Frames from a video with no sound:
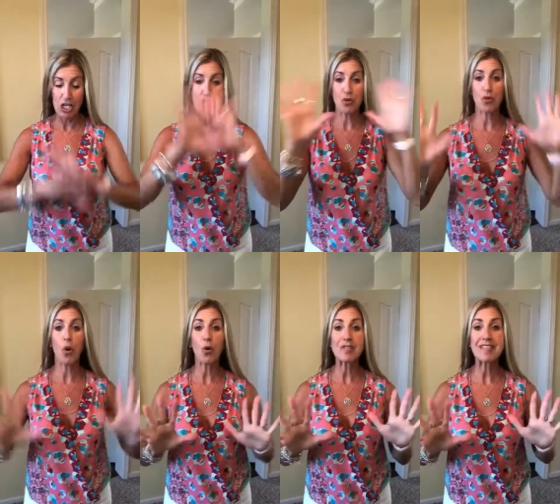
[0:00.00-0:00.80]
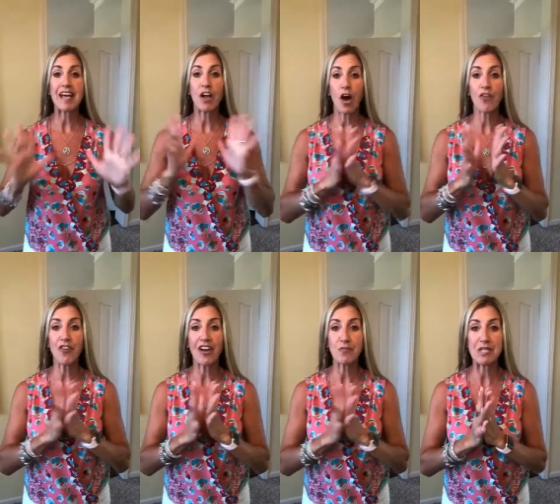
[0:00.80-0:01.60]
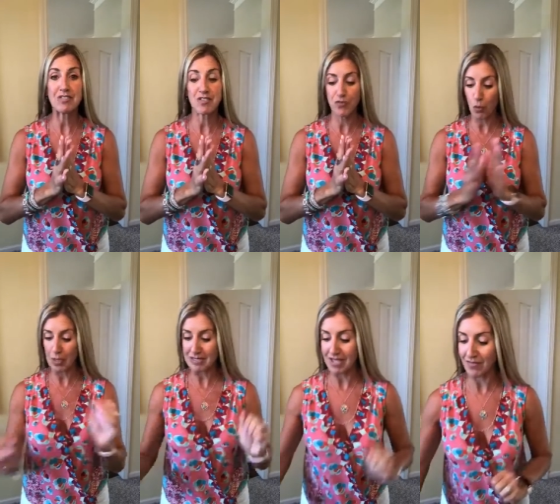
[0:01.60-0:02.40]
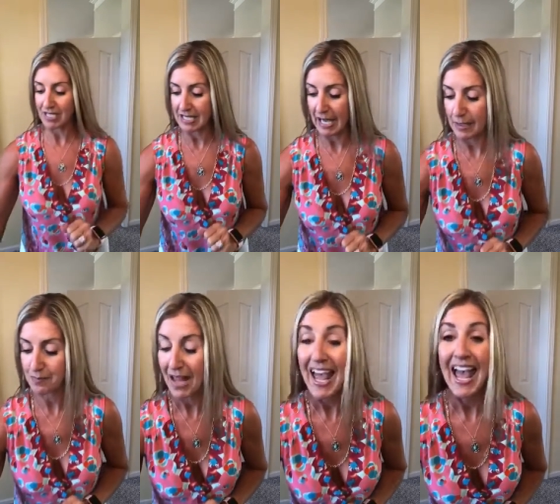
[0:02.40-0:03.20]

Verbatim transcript: So the whole set, all five pieces for one 79